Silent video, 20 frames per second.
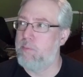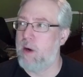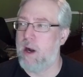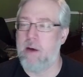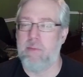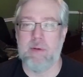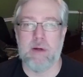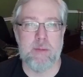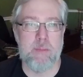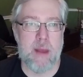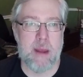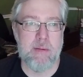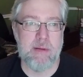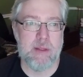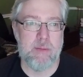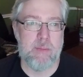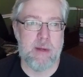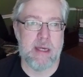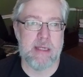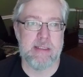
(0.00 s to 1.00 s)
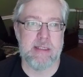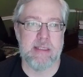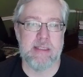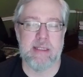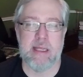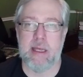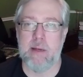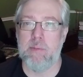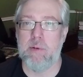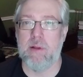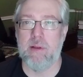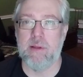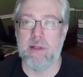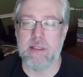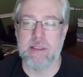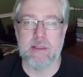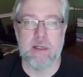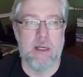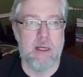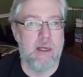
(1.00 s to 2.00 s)
Probably maybe the best example of
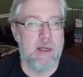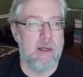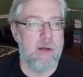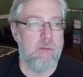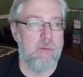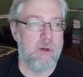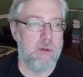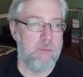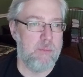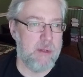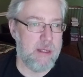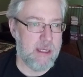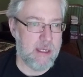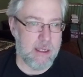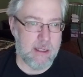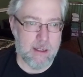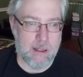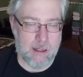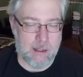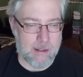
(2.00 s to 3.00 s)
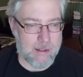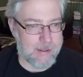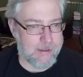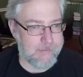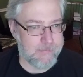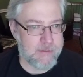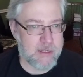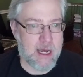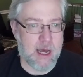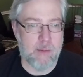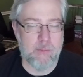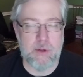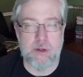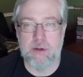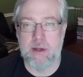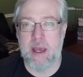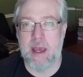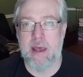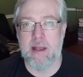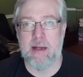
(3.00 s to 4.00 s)
this would be Tom
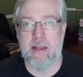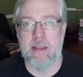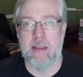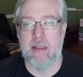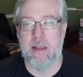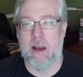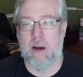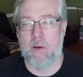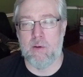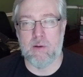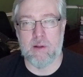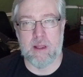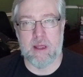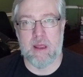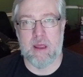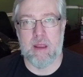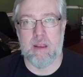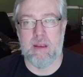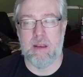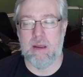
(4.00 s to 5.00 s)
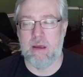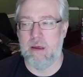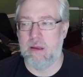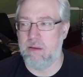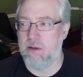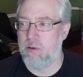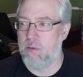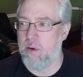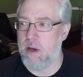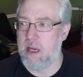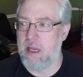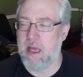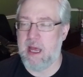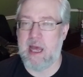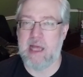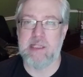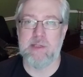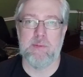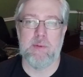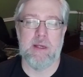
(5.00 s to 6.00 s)
Buchanan early in The Great
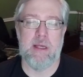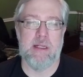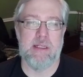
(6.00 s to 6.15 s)
Gatsby.